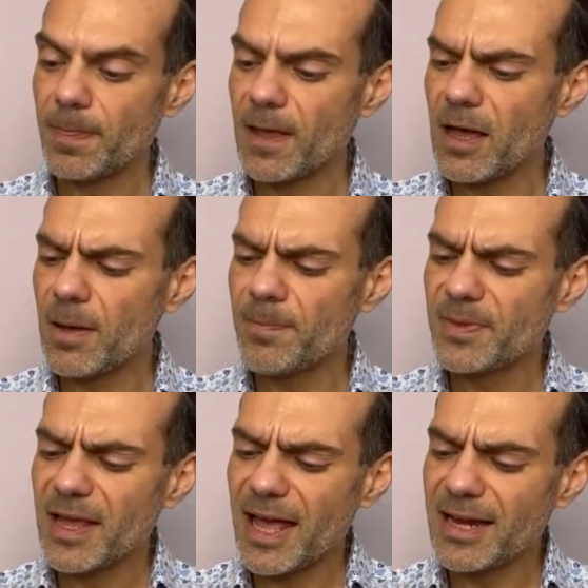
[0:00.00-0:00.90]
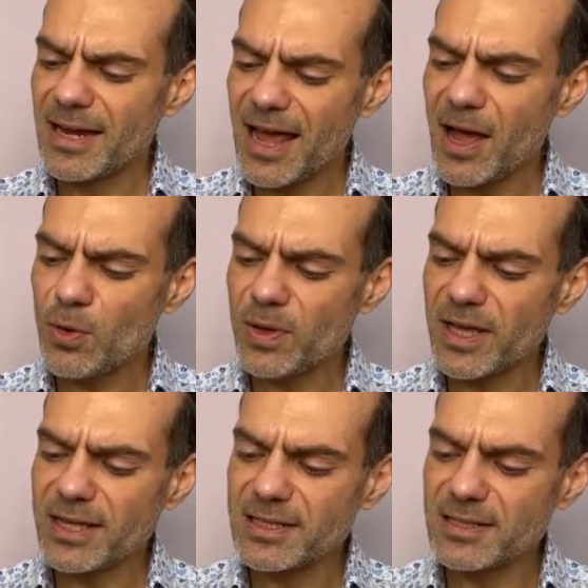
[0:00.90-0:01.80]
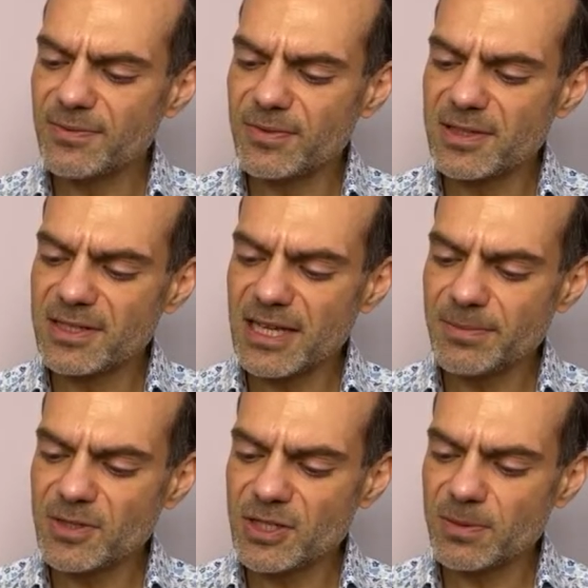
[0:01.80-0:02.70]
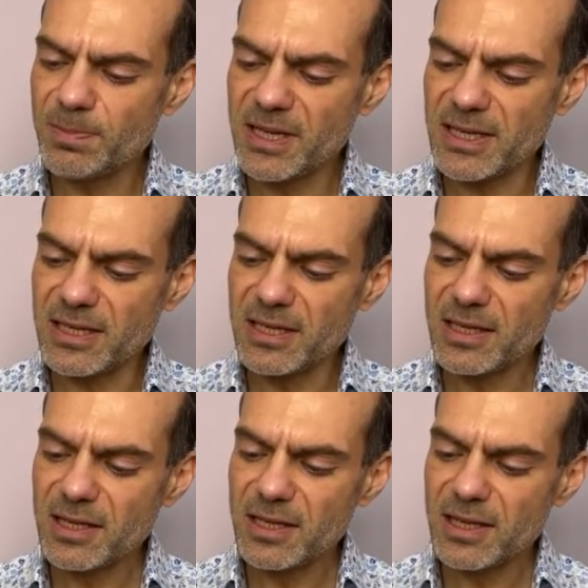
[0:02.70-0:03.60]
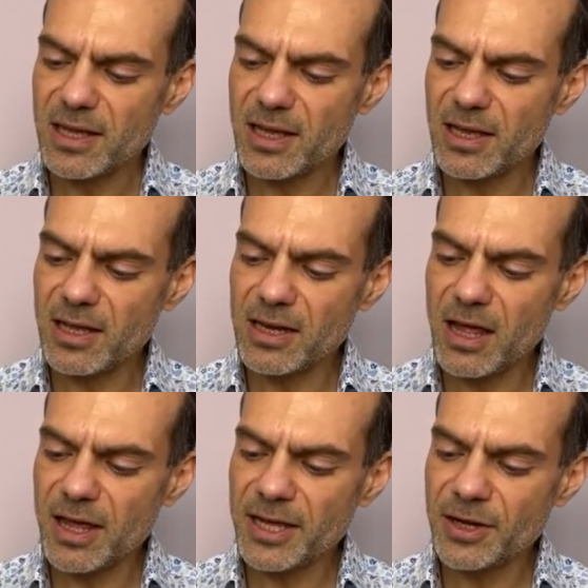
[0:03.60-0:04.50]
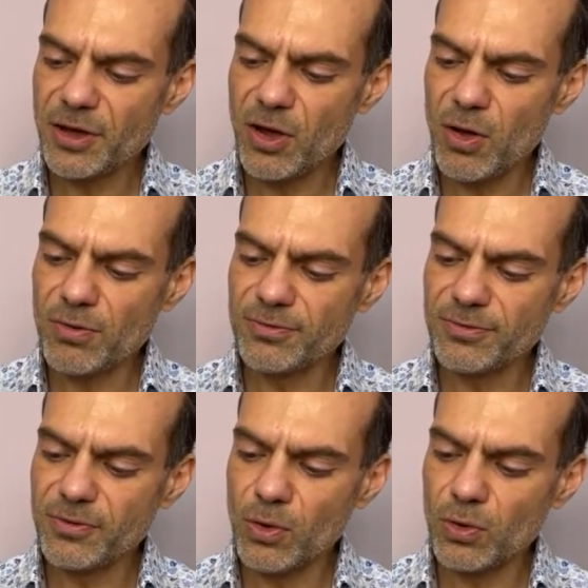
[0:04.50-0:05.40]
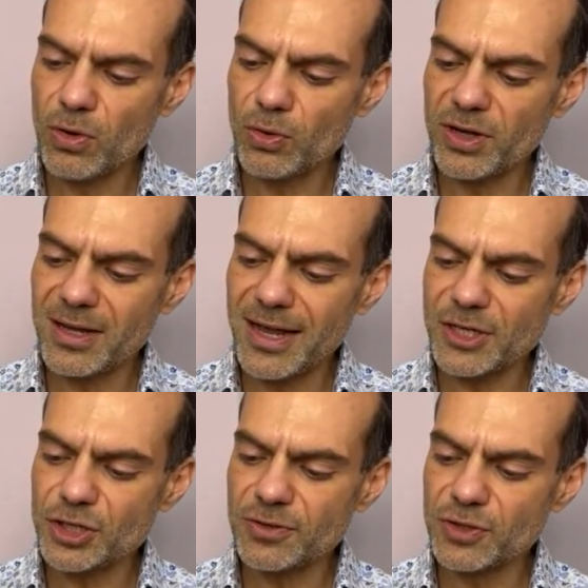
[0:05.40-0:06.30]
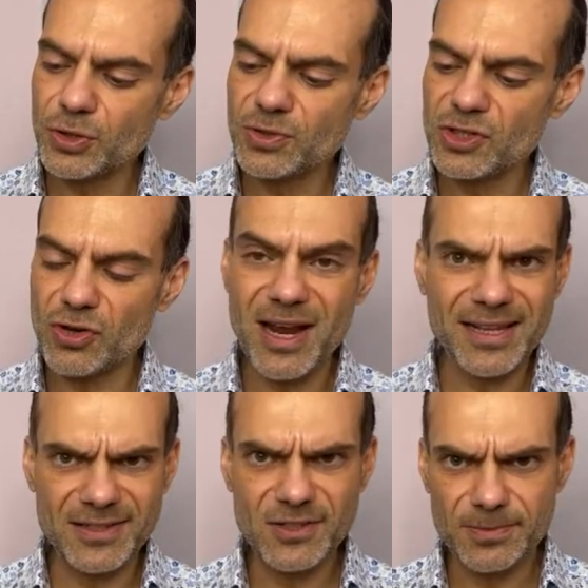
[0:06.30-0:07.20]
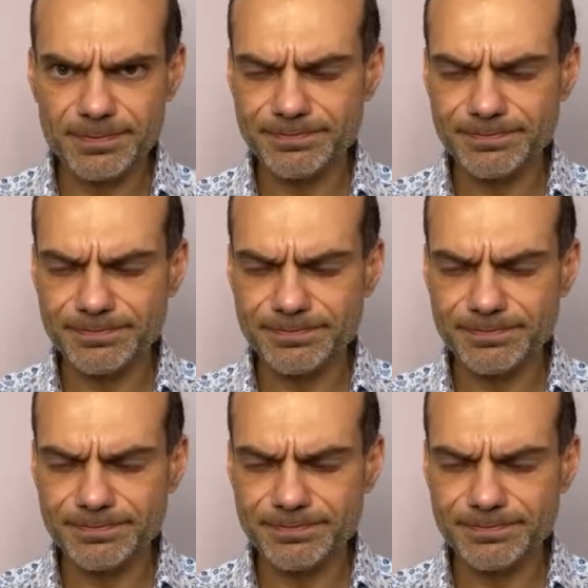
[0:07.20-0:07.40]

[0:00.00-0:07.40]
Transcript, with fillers: Um, and now it seems to be a, a line of, or, or a collection of two strands